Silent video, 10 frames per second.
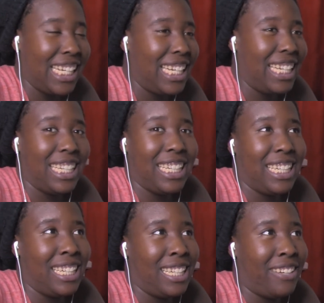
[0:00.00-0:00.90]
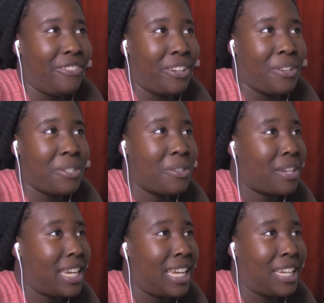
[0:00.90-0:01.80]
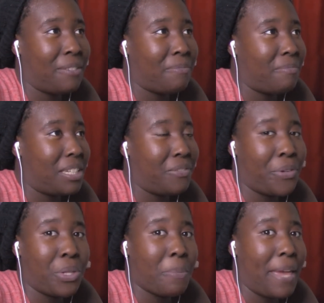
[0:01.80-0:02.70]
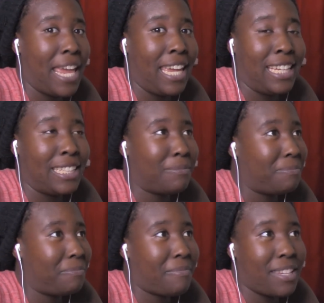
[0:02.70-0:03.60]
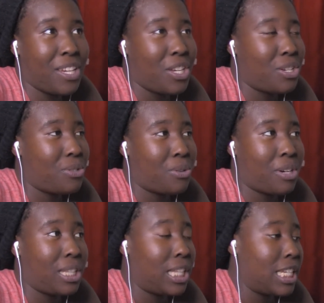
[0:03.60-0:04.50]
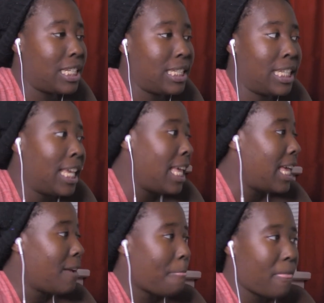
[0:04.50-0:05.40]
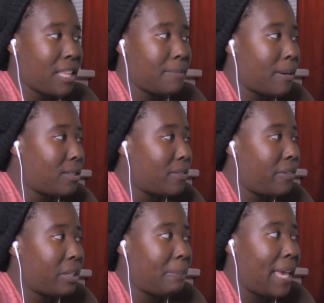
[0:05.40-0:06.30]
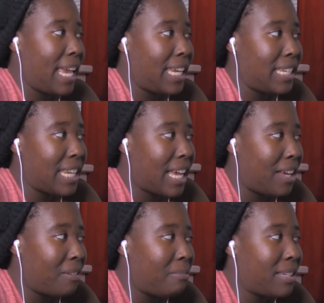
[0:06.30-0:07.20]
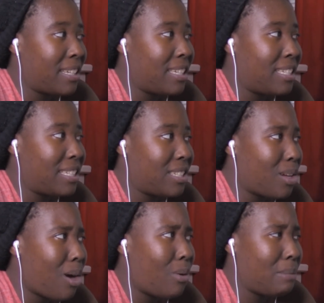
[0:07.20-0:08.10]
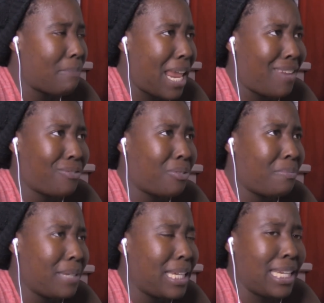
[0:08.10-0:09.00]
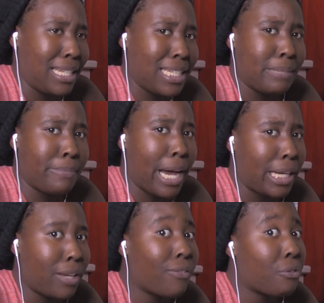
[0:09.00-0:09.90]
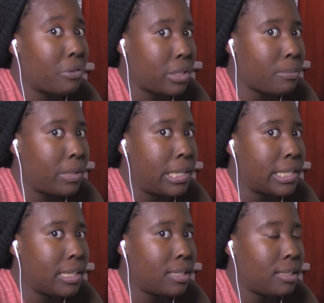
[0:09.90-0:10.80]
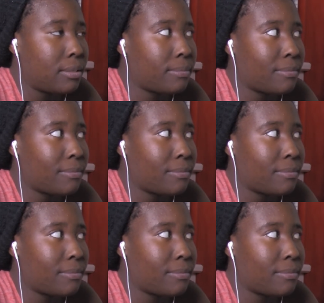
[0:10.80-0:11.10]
he figures, okay, let's feel the pain. Sure, it's better to feel the pain now because it's already painful being in this body for some reason.